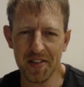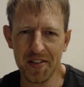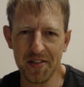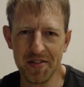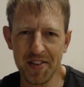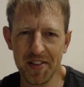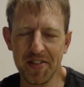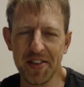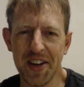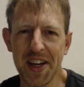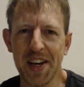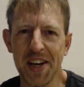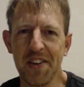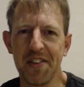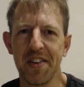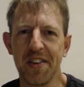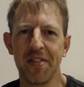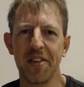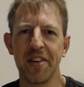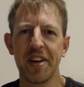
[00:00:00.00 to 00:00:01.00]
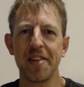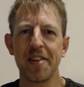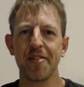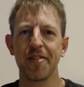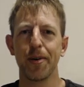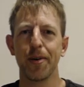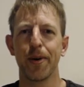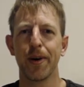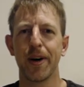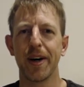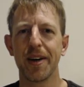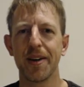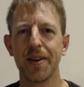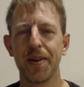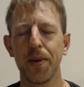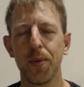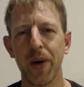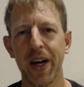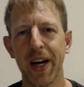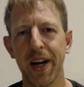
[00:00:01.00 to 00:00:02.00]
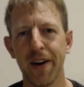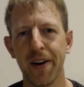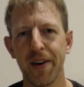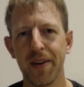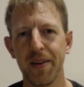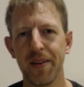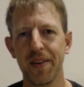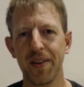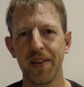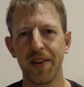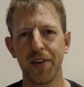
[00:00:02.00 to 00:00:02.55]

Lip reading: 1574 where